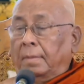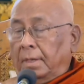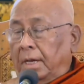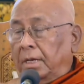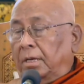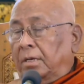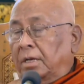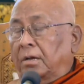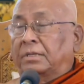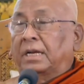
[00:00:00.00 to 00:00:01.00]
Era
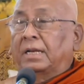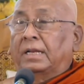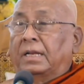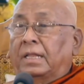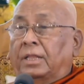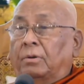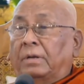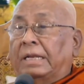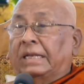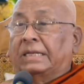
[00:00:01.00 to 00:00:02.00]
now Johnny, the thought
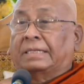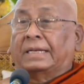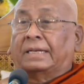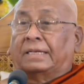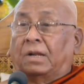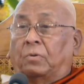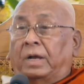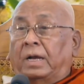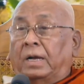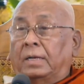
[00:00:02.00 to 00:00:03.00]
lazy the way.
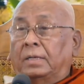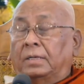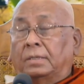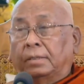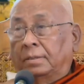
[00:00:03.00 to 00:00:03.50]
No,